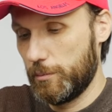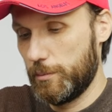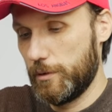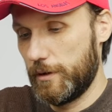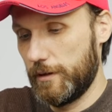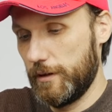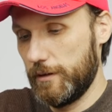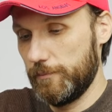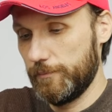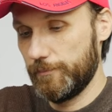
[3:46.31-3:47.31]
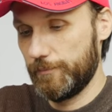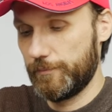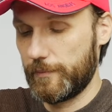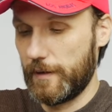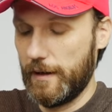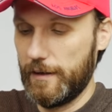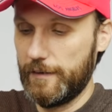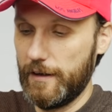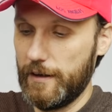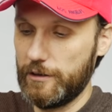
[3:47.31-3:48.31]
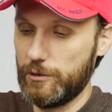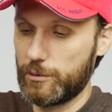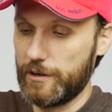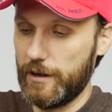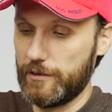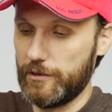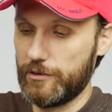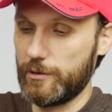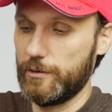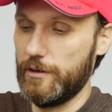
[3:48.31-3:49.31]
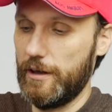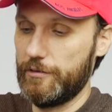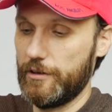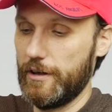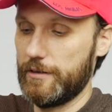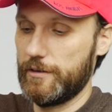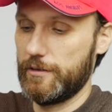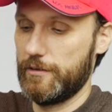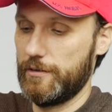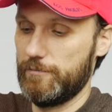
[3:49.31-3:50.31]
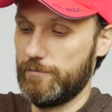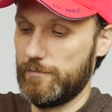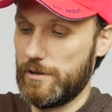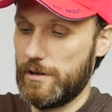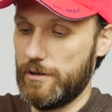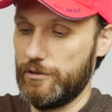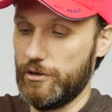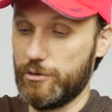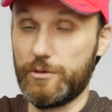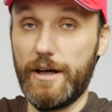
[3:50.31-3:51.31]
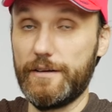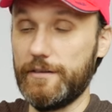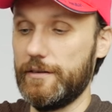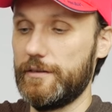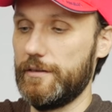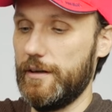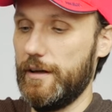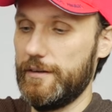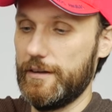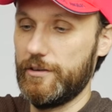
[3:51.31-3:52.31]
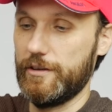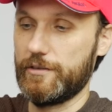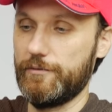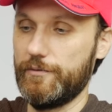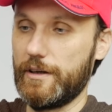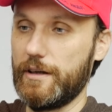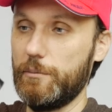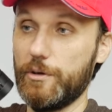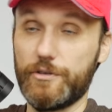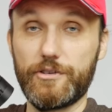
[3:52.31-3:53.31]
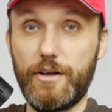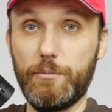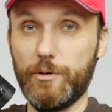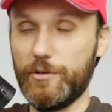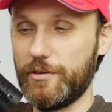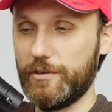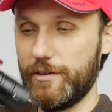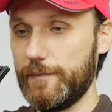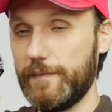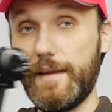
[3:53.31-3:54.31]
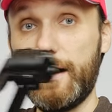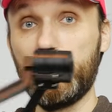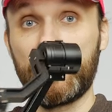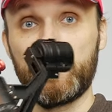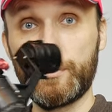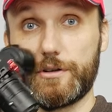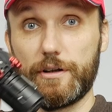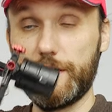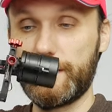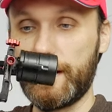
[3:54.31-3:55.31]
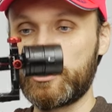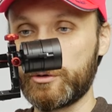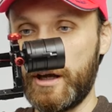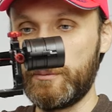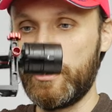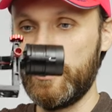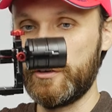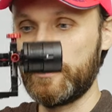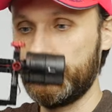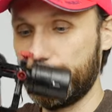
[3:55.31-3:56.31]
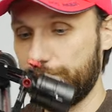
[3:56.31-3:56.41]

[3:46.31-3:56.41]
put it in, and then you rotate this thing to the left side just to tighten it. And that's it. The gimbal is assembled. Now we can put the actual camera under.